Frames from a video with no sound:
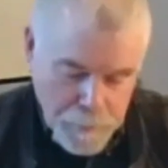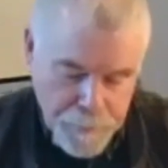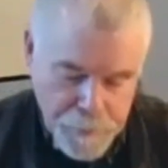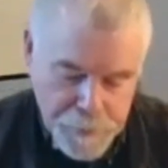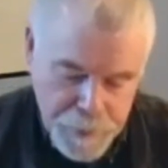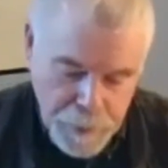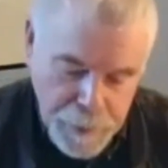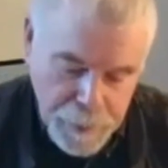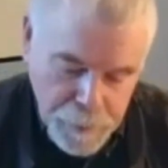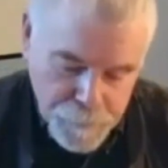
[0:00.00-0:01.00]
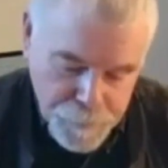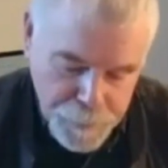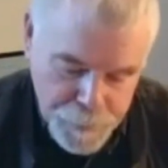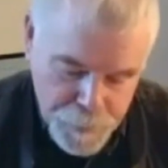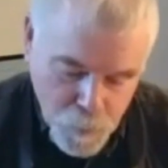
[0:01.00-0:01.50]
things I have
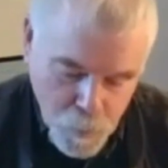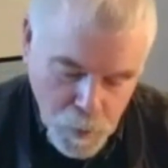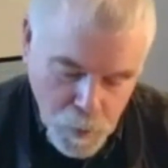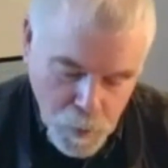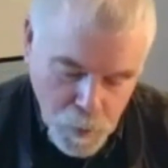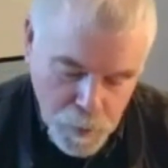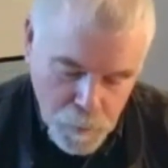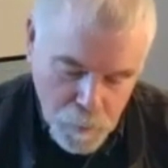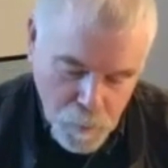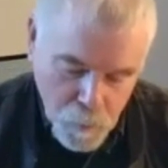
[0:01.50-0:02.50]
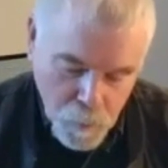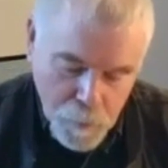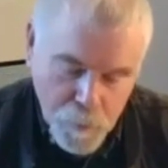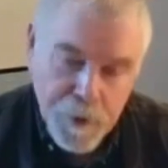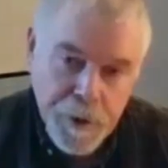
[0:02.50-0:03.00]
is what
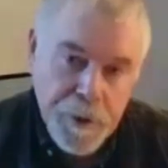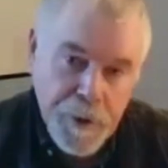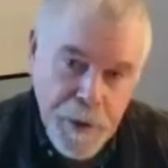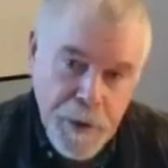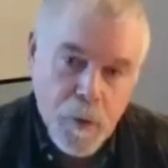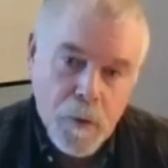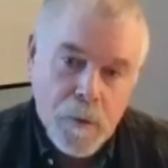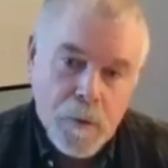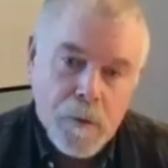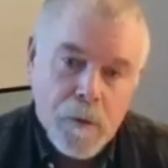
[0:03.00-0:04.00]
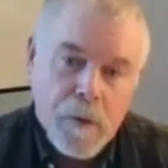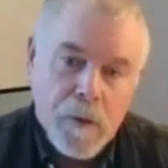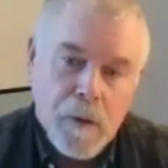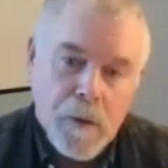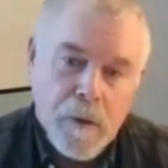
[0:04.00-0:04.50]
would enable
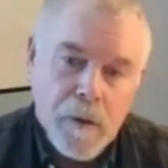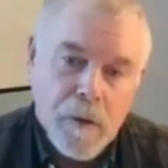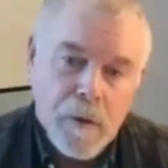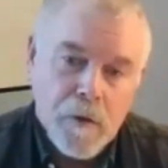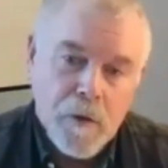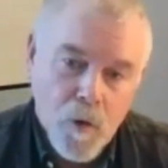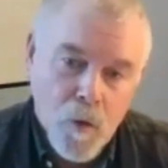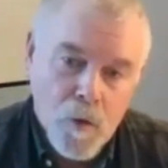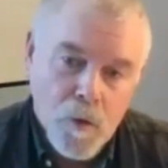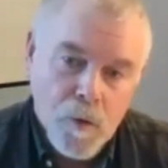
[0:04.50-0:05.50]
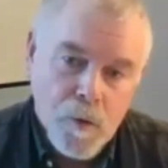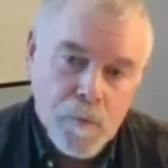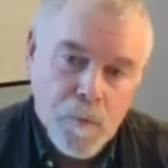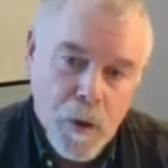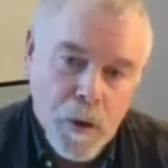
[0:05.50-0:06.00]
a local
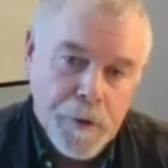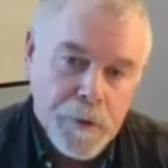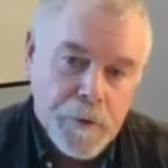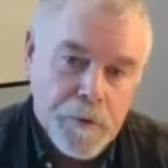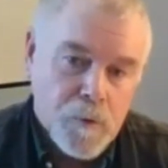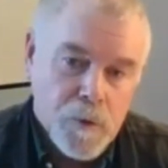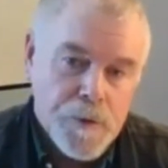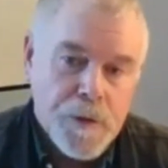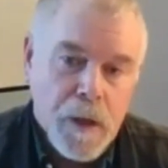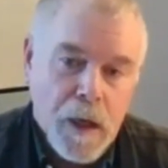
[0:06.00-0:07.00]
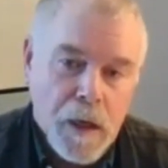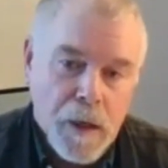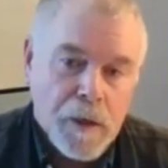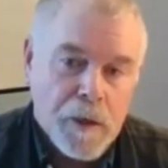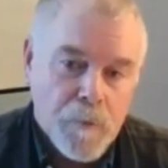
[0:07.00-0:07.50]
market? In other words,
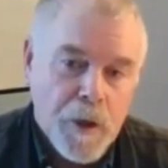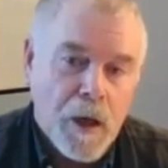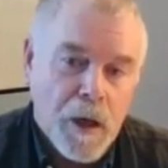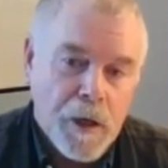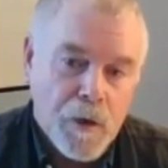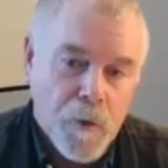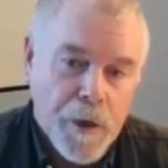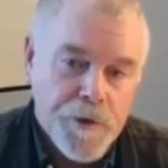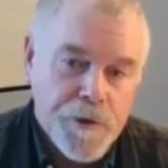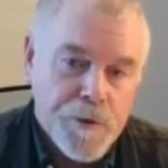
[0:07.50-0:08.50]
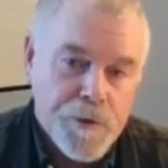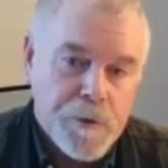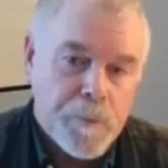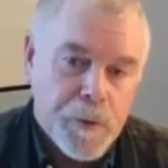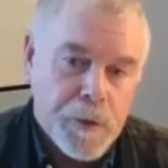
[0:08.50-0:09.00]
can we hire ranchers
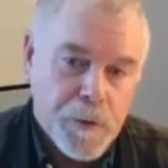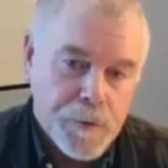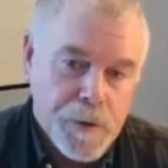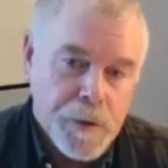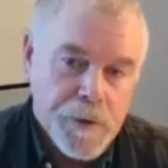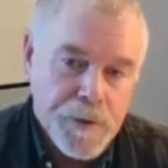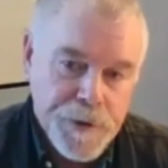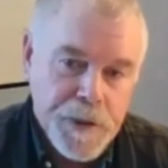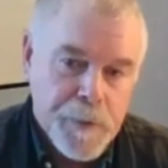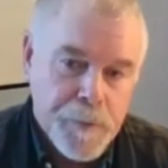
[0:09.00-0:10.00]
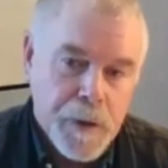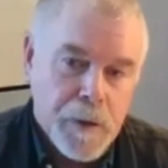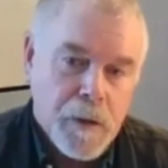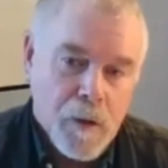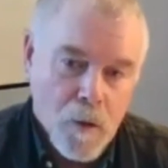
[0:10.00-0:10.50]
to build deep
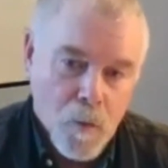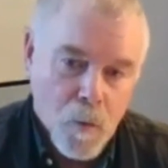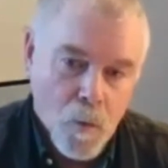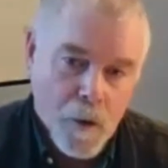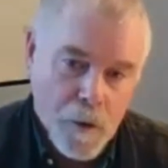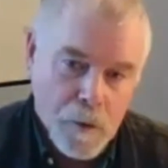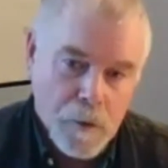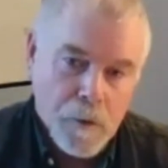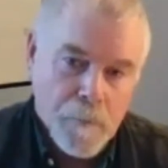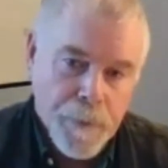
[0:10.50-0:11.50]
water